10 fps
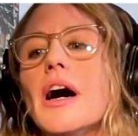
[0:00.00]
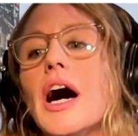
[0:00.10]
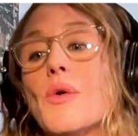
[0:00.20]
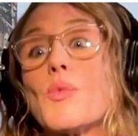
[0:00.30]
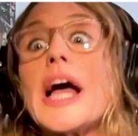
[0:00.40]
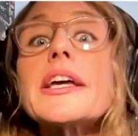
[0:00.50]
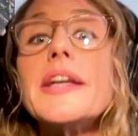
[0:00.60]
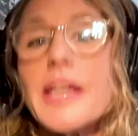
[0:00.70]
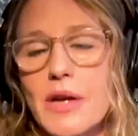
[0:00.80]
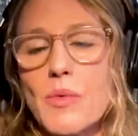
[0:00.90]

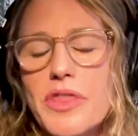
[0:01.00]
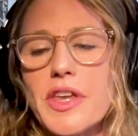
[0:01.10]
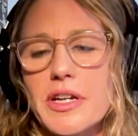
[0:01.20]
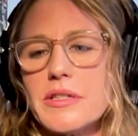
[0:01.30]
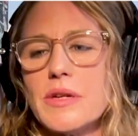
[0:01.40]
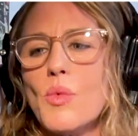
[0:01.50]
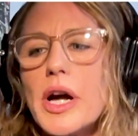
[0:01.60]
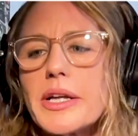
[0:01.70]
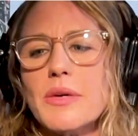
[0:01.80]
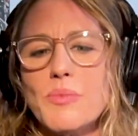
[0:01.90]
reckoning with this and
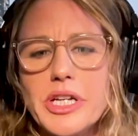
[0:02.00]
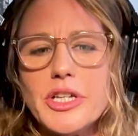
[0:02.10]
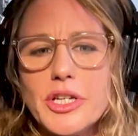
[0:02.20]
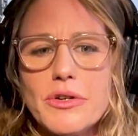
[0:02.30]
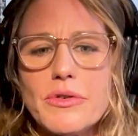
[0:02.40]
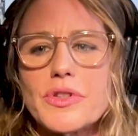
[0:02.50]
what can we do?